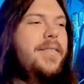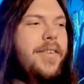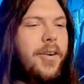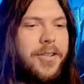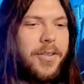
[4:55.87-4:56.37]
even
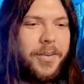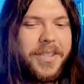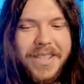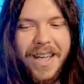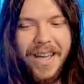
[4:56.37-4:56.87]
notice what it was
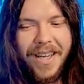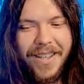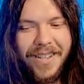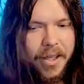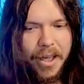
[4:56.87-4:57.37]
saying.
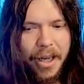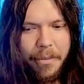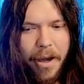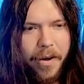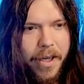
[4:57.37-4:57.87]
Come
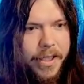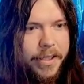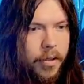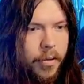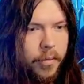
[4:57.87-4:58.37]
on.
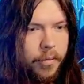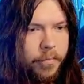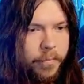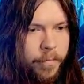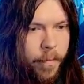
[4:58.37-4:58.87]

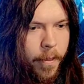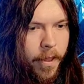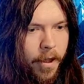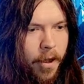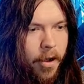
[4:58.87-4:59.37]

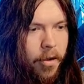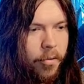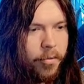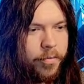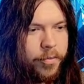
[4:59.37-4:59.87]
Oh,
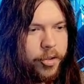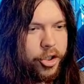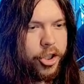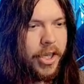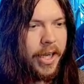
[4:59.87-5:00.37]

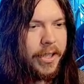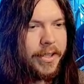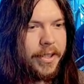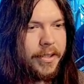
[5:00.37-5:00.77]
Shit.